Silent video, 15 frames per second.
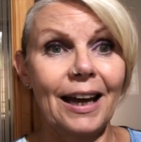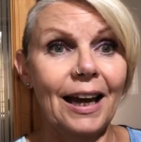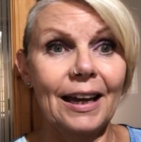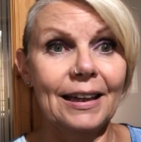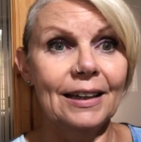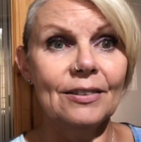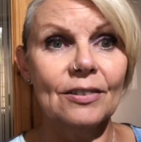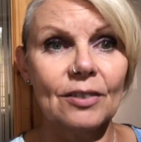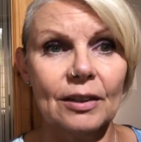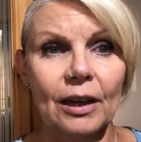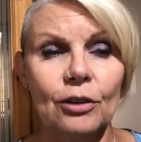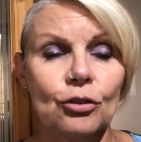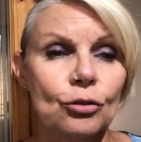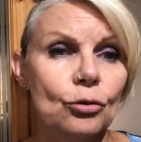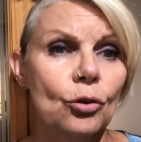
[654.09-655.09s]
an
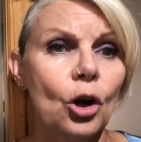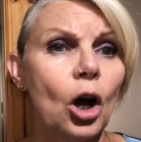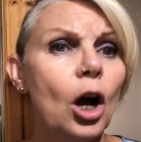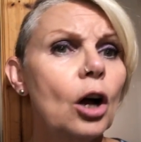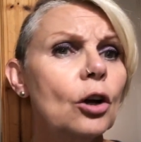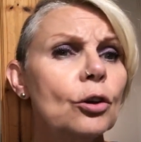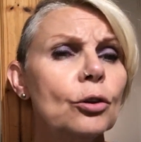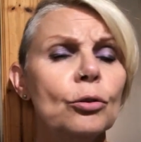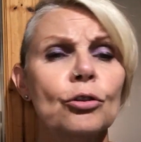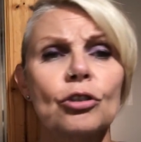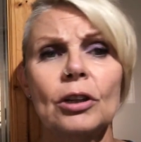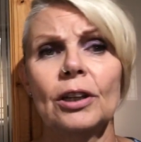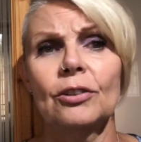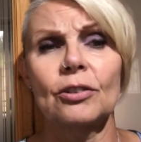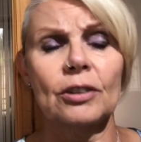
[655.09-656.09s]
international coach,
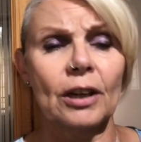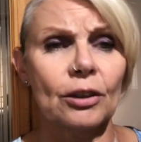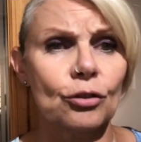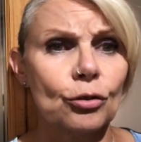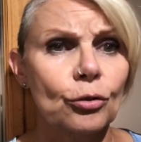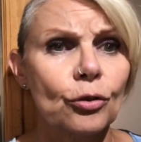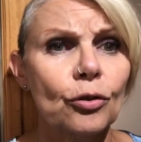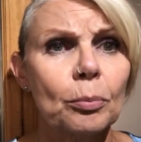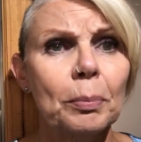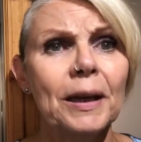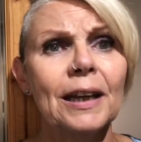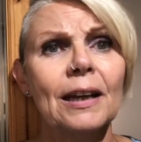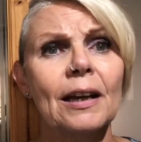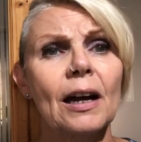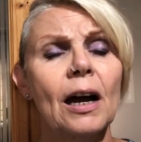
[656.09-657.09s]
an international
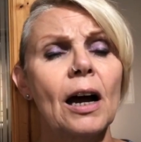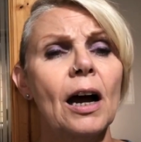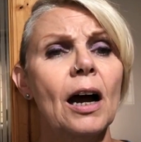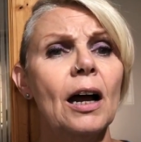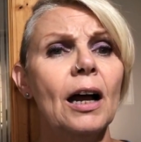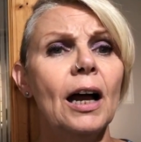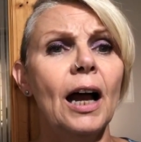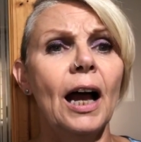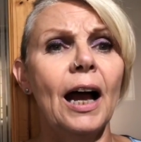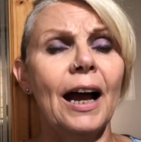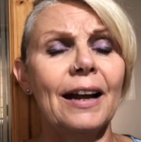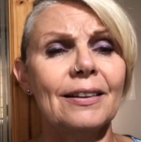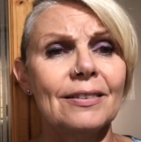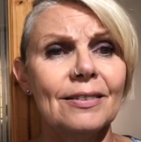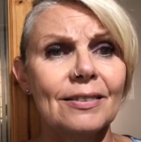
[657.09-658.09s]
speaker,
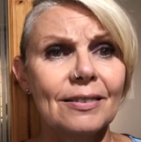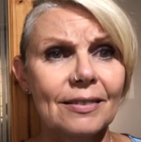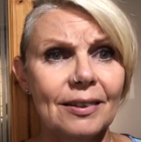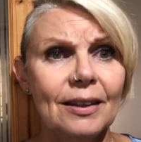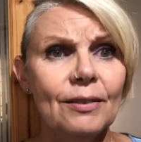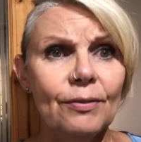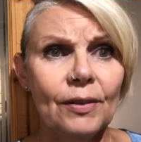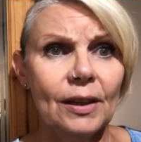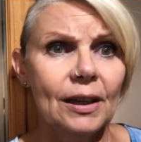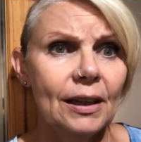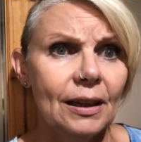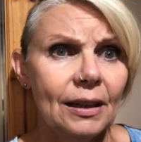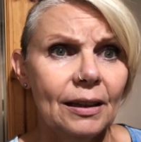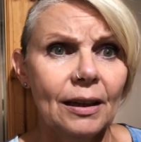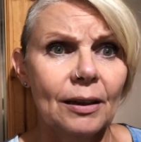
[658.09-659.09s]
a
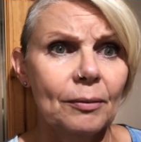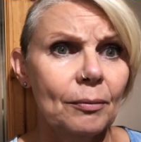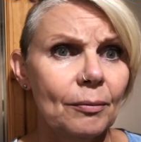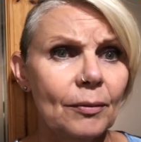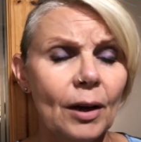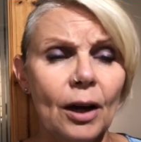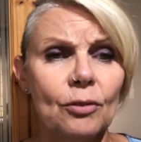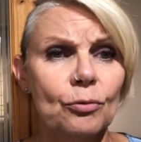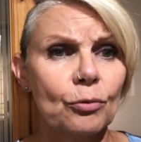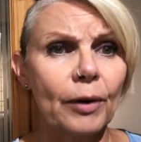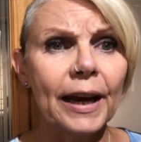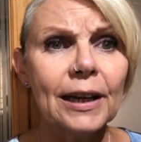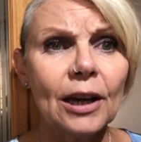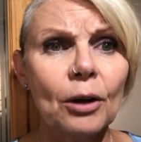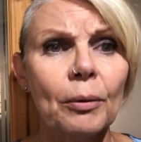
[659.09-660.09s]
TV and, and
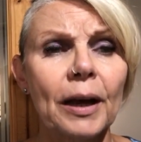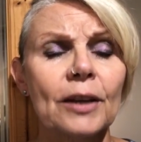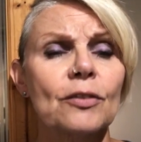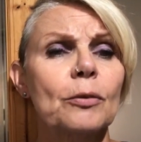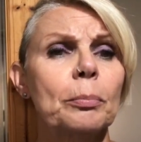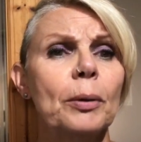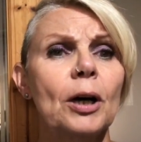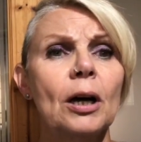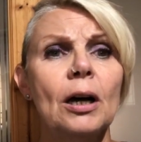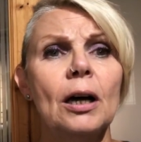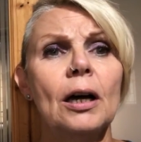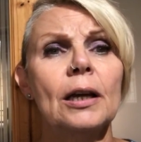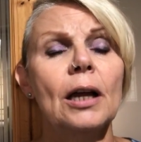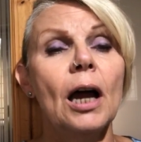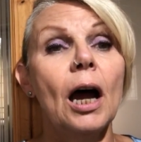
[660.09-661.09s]
radio
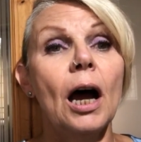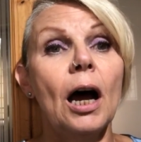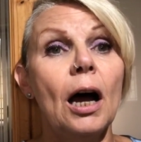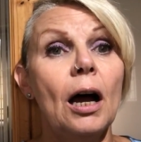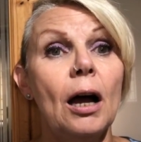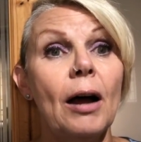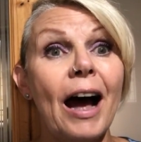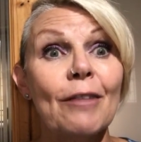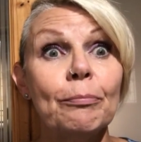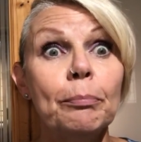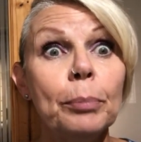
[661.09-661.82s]
expert, uh, have